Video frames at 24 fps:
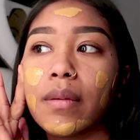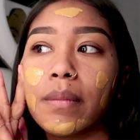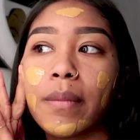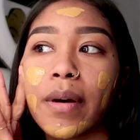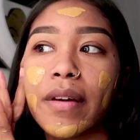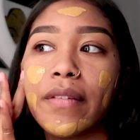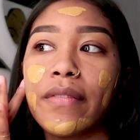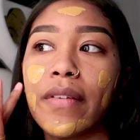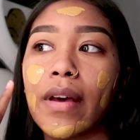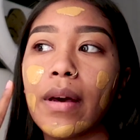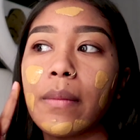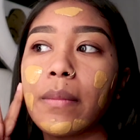my
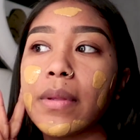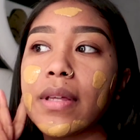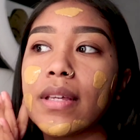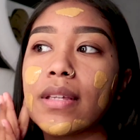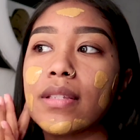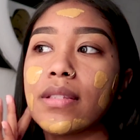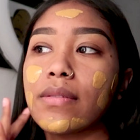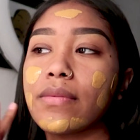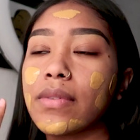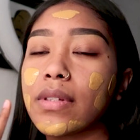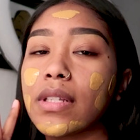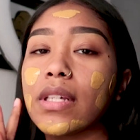family
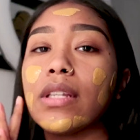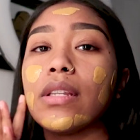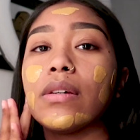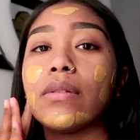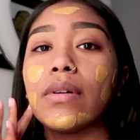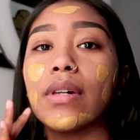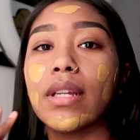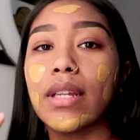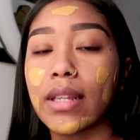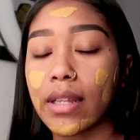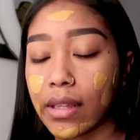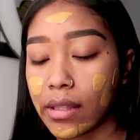isn't really
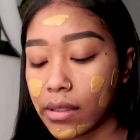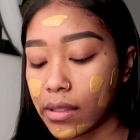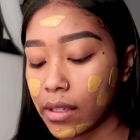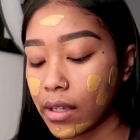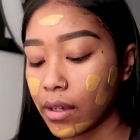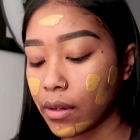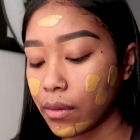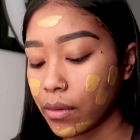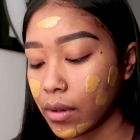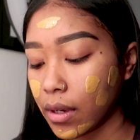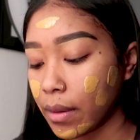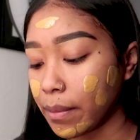doing
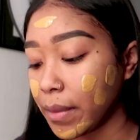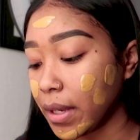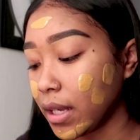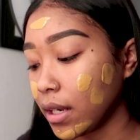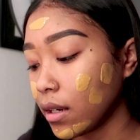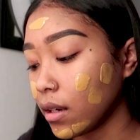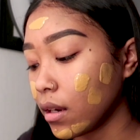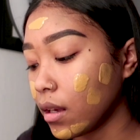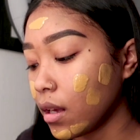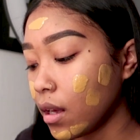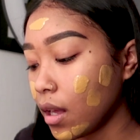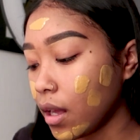anything. I
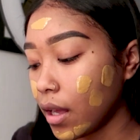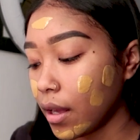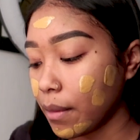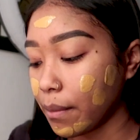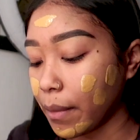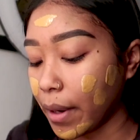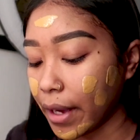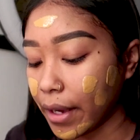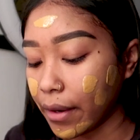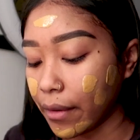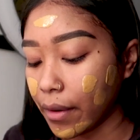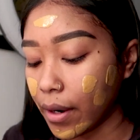mean,
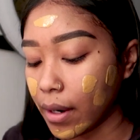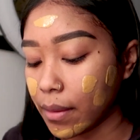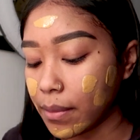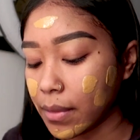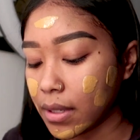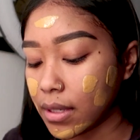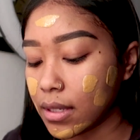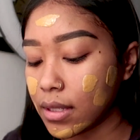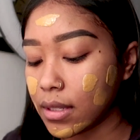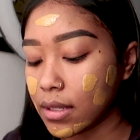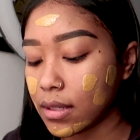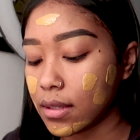my grandma
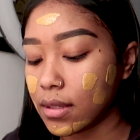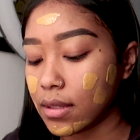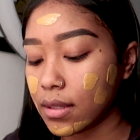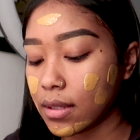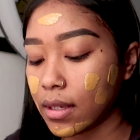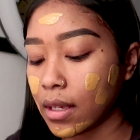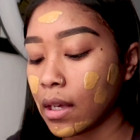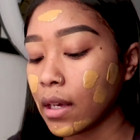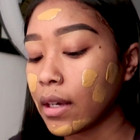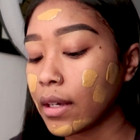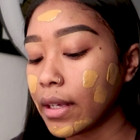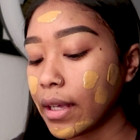is
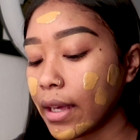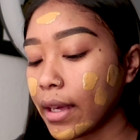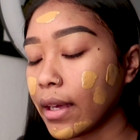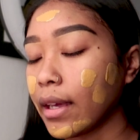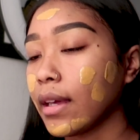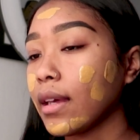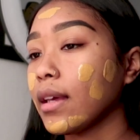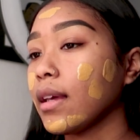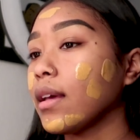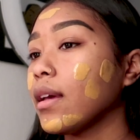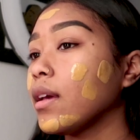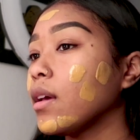
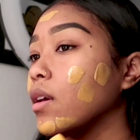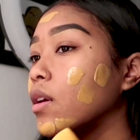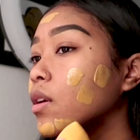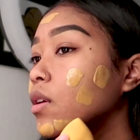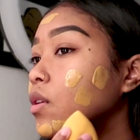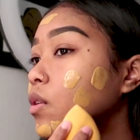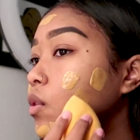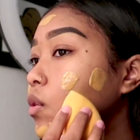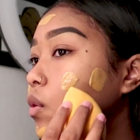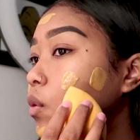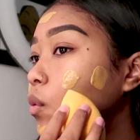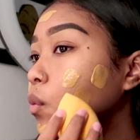cooking
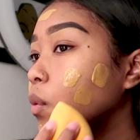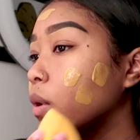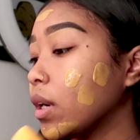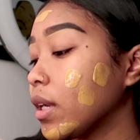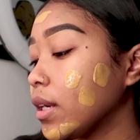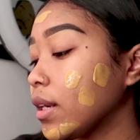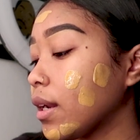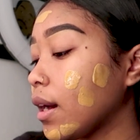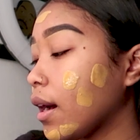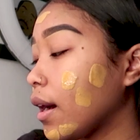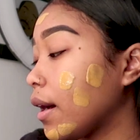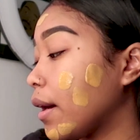and
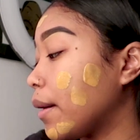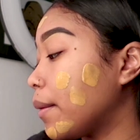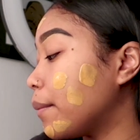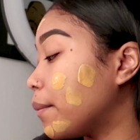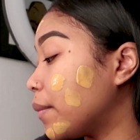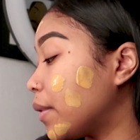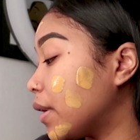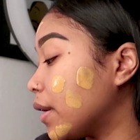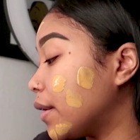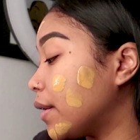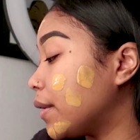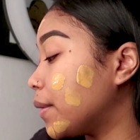whatnot,
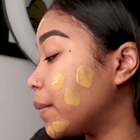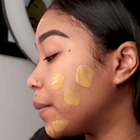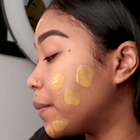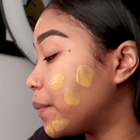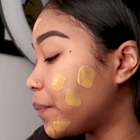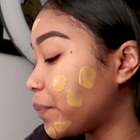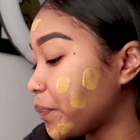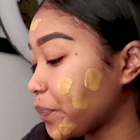but